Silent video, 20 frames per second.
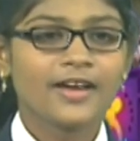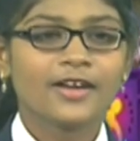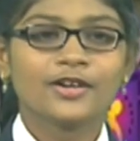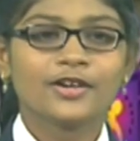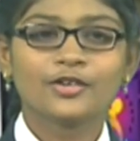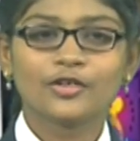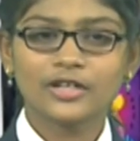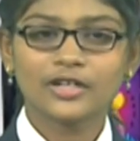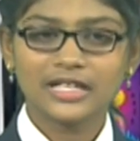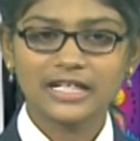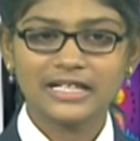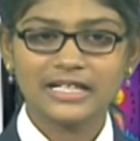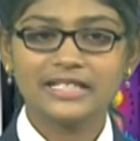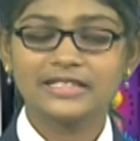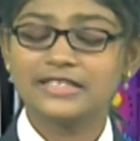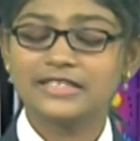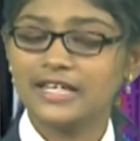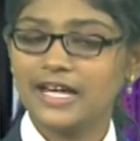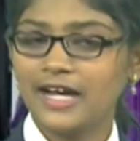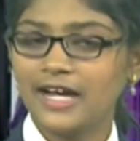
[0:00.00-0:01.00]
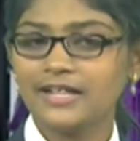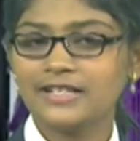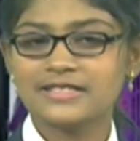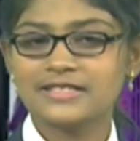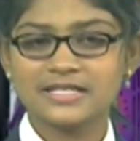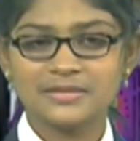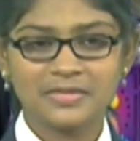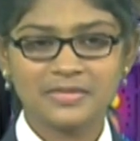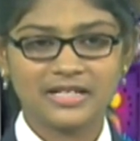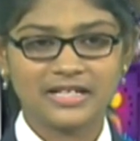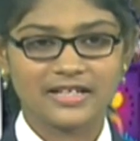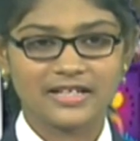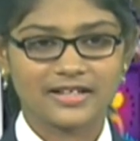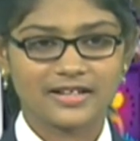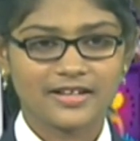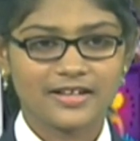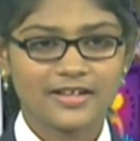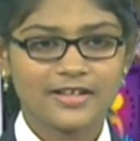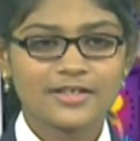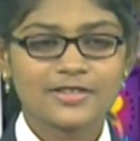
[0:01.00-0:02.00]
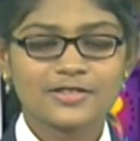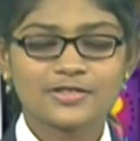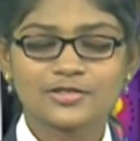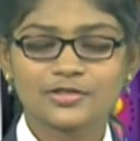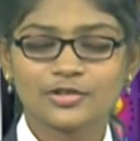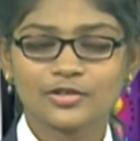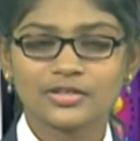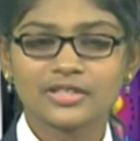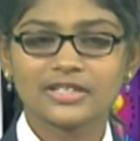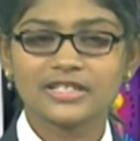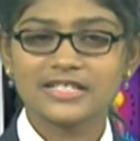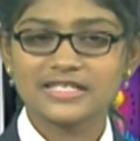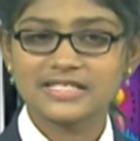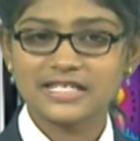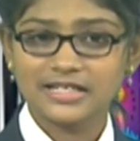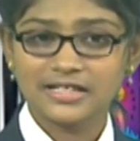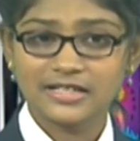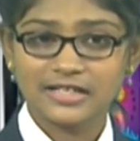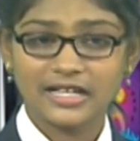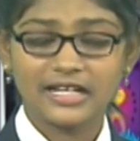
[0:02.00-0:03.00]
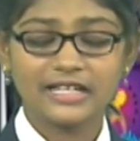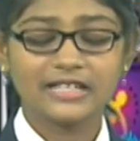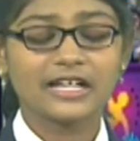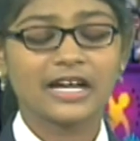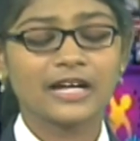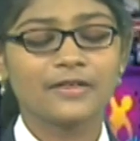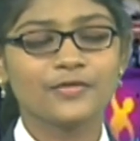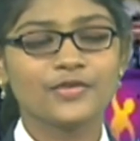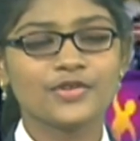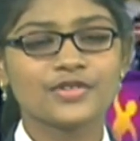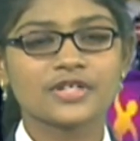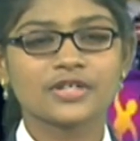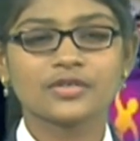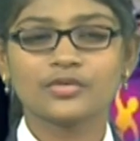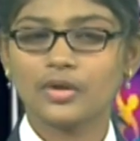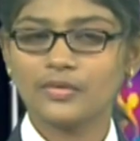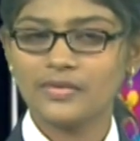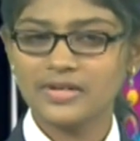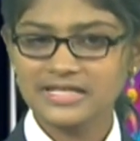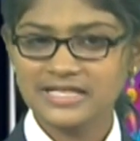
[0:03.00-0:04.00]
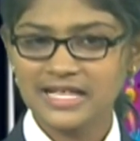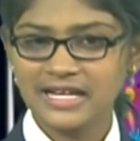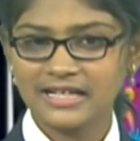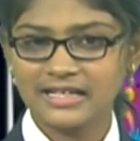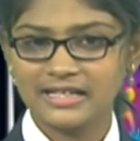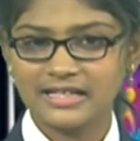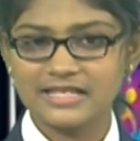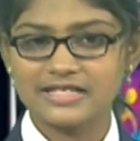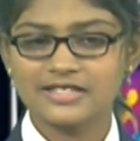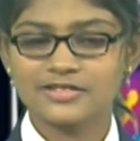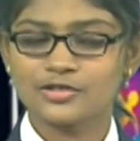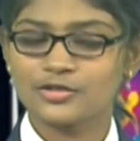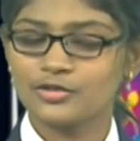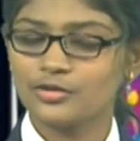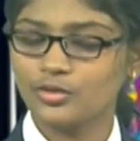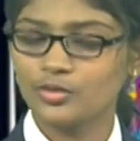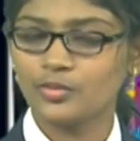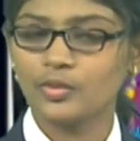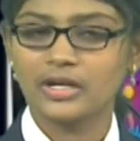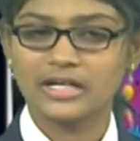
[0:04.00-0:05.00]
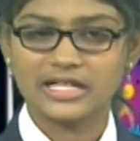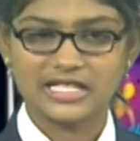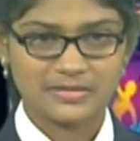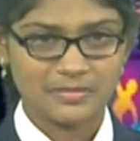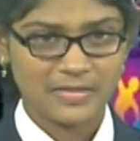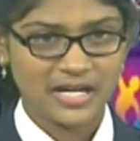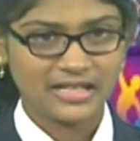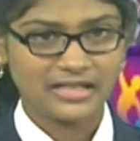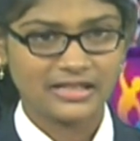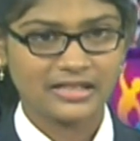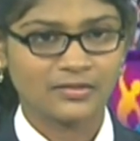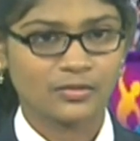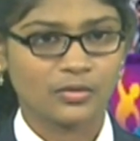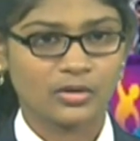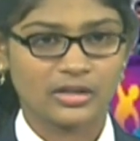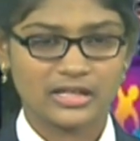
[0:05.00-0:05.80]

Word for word: Totally they are similar. So there is a great confusion to our scientists to know what is matter, what